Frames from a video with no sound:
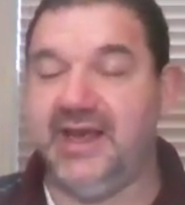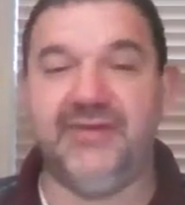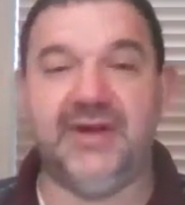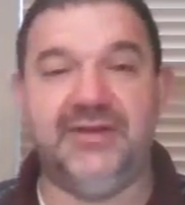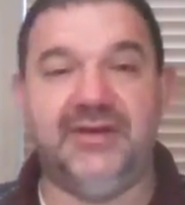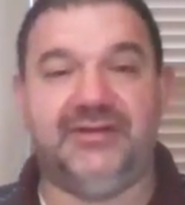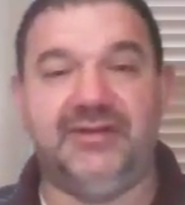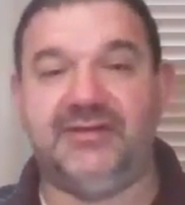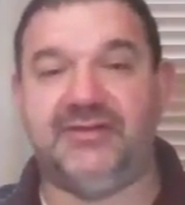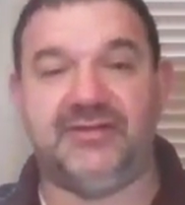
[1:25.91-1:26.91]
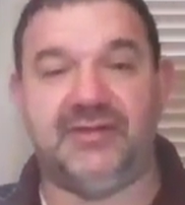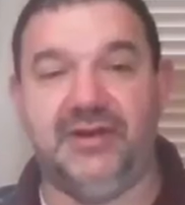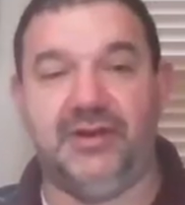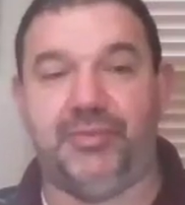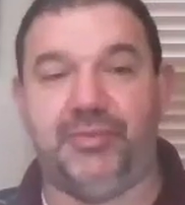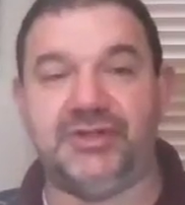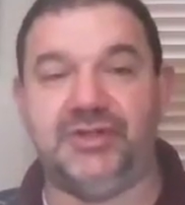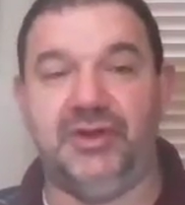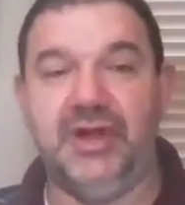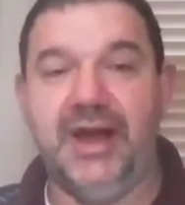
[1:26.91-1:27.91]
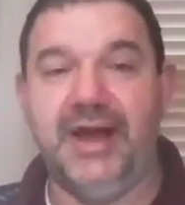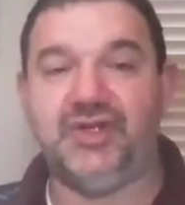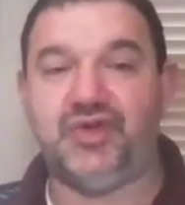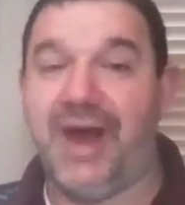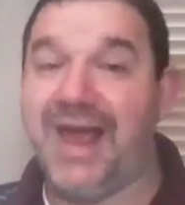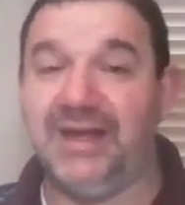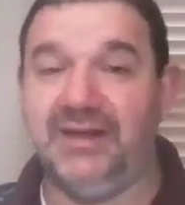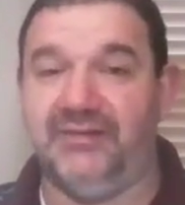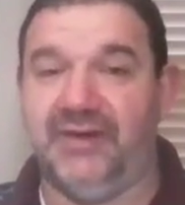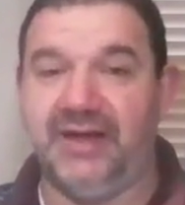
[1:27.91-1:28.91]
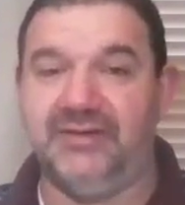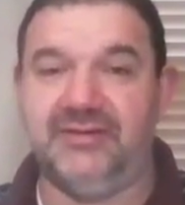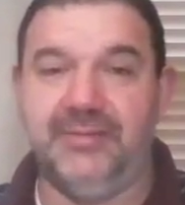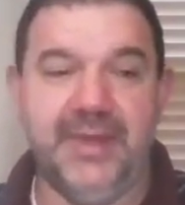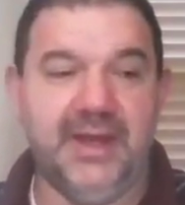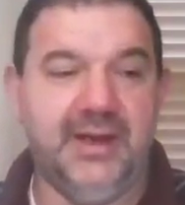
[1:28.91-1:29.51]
Even on this is just a little personal tracking device.